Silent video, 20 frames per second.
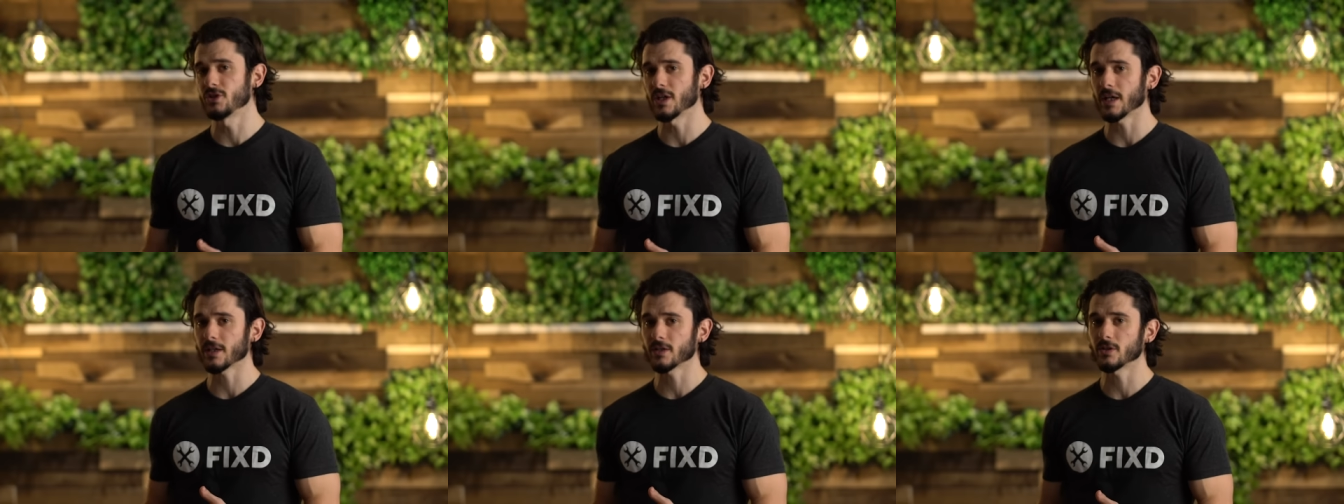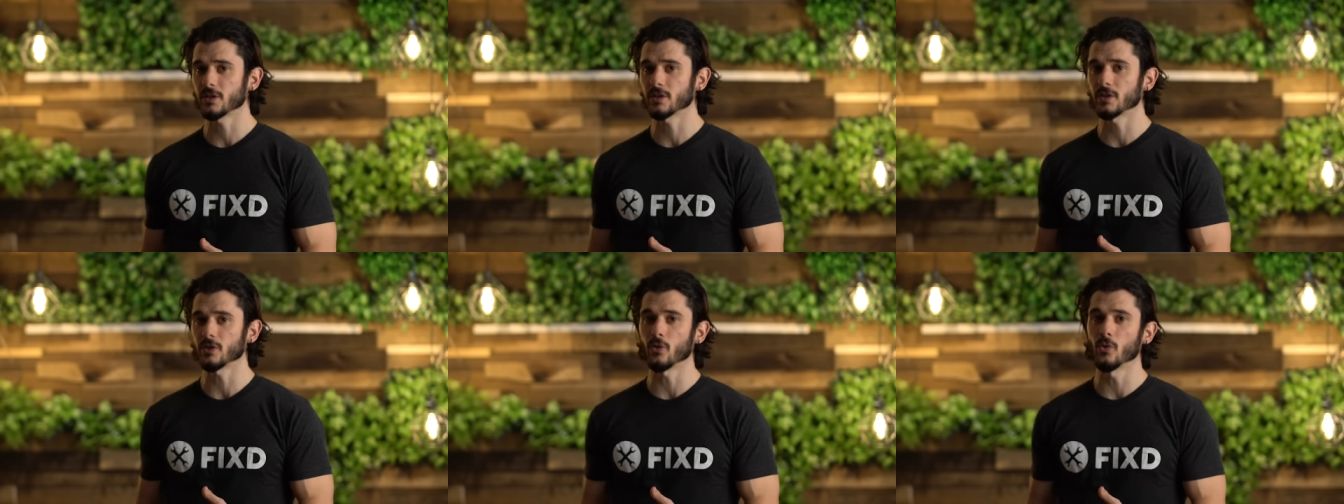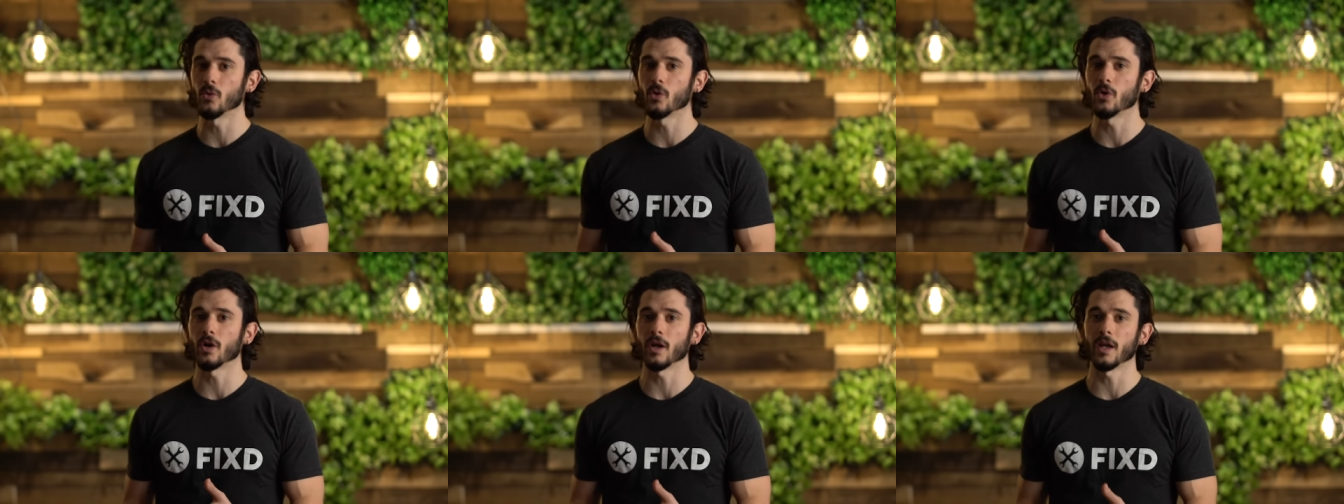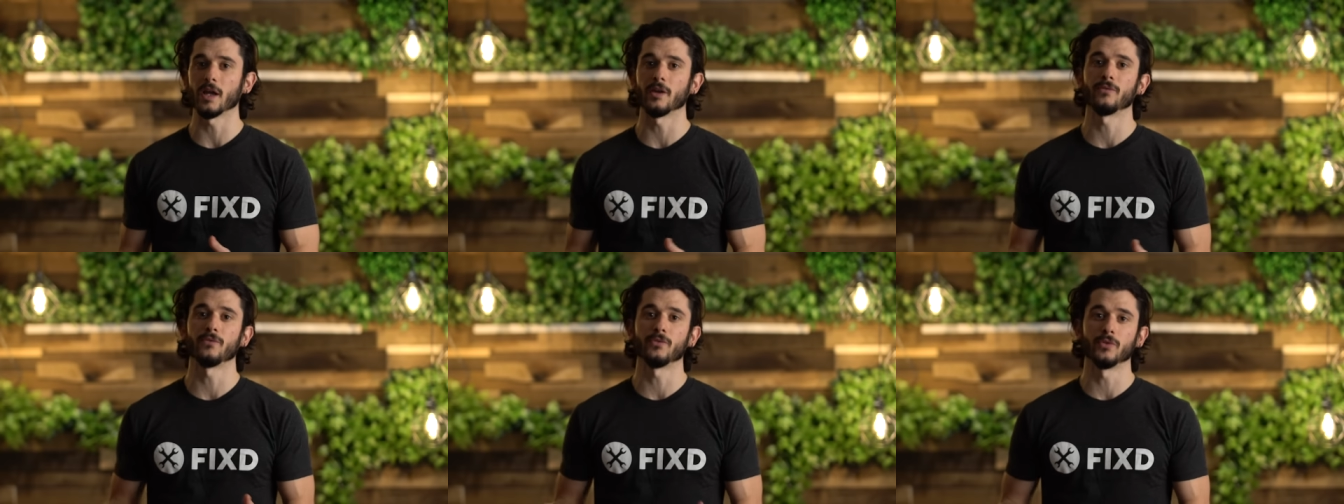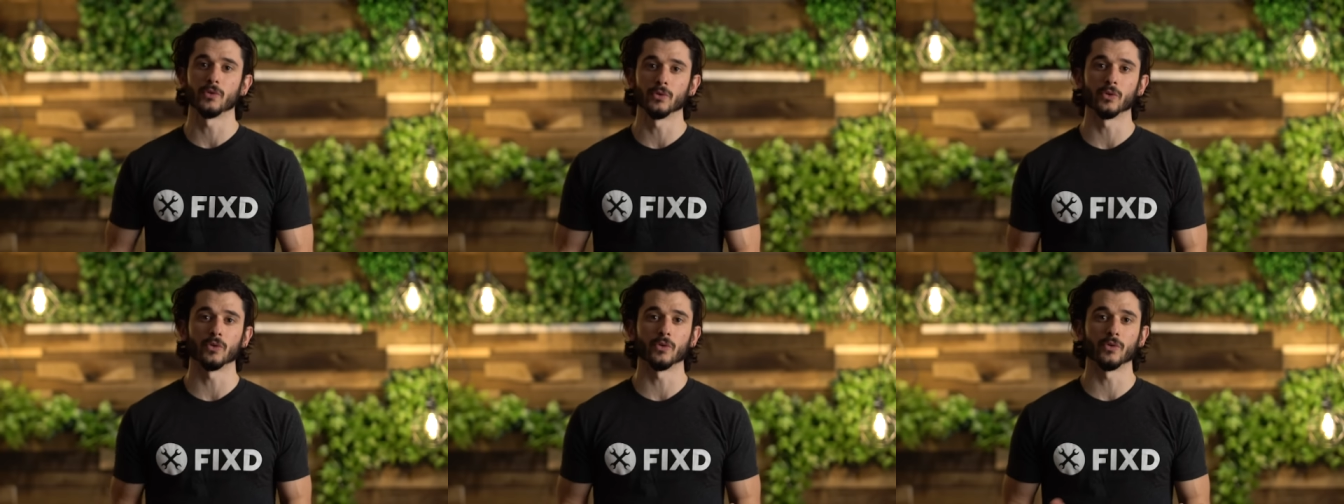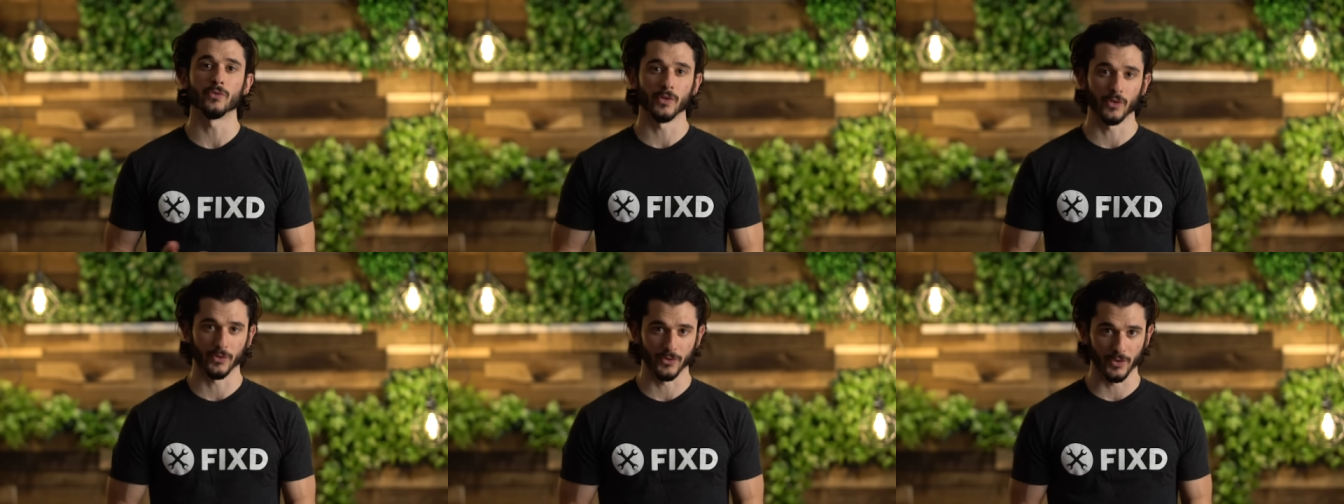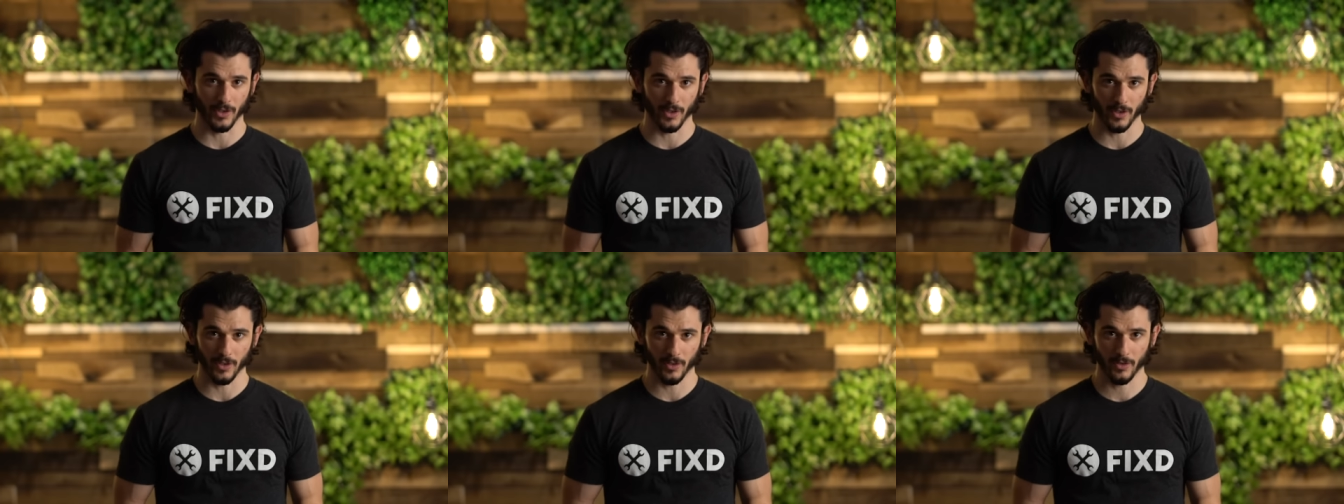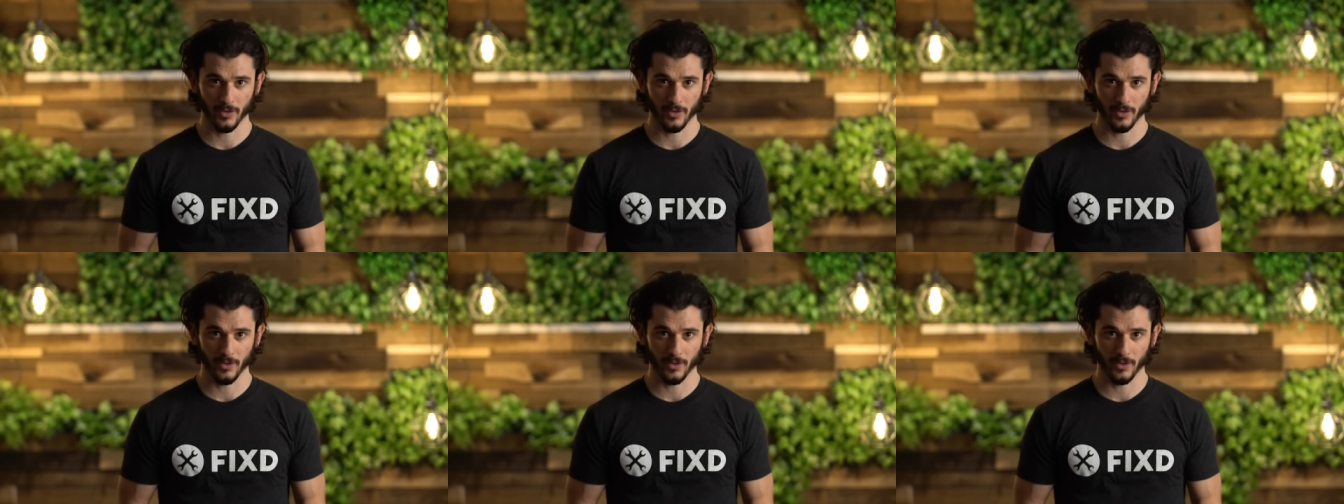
injector or a fuel filter.